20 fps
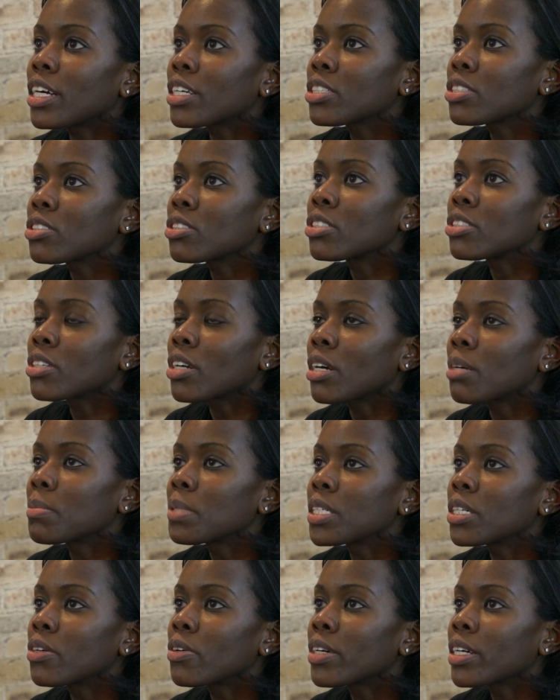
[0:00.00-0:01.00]
extra
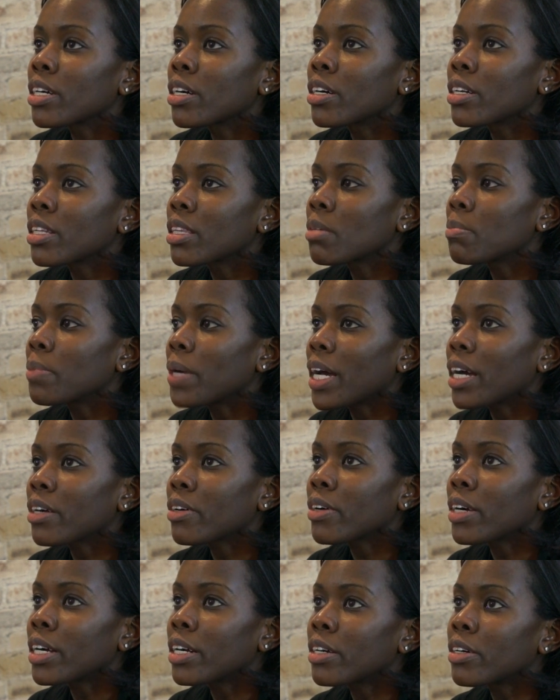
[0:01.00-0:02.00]
drama going on in the
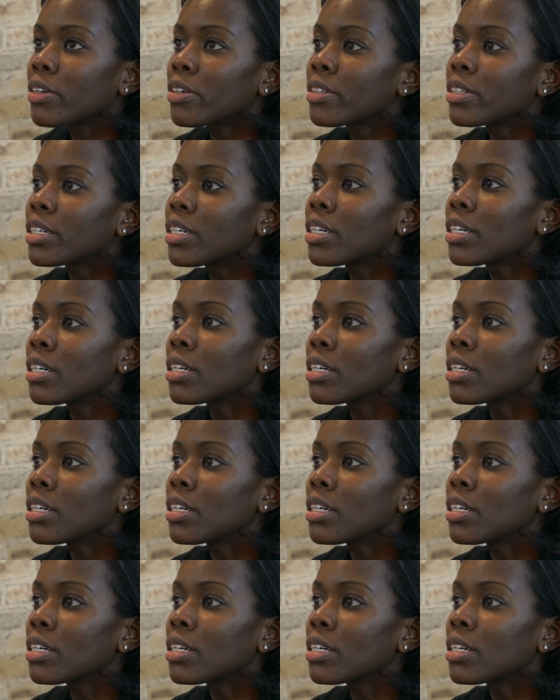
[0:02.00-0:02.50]
background.